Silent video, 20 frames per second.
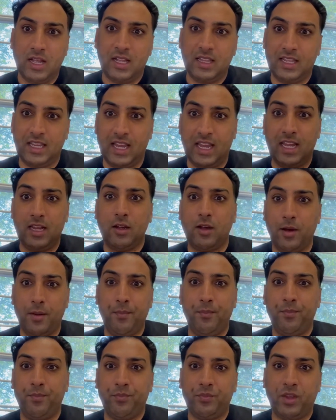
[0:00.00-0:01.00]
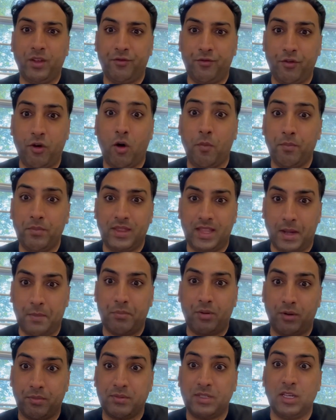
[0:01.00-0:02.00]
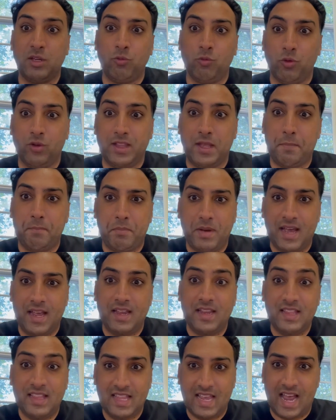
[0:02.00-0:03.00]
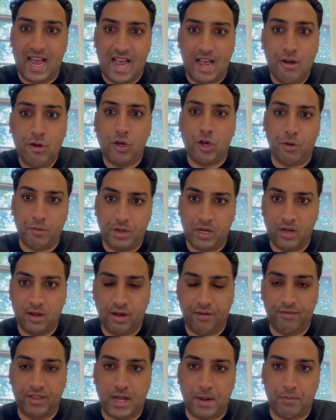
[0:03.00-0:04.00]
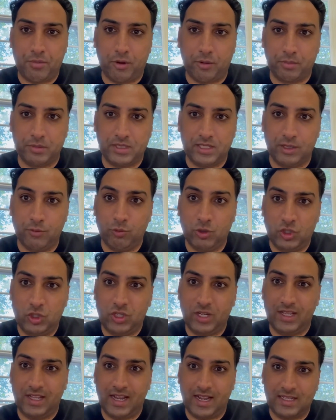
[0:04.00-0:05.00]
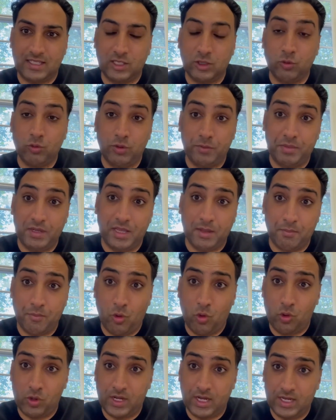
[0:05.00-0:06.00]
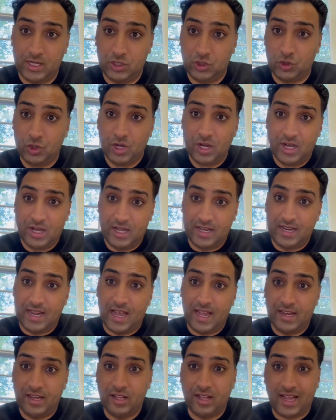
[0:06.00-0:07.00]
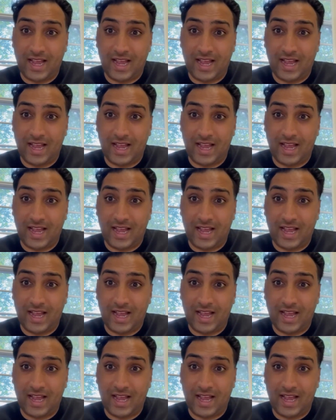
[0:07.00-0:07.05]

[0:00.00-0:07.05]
the income from that property will then pay the outgoing of that property, which in essence would be the mortgage and any other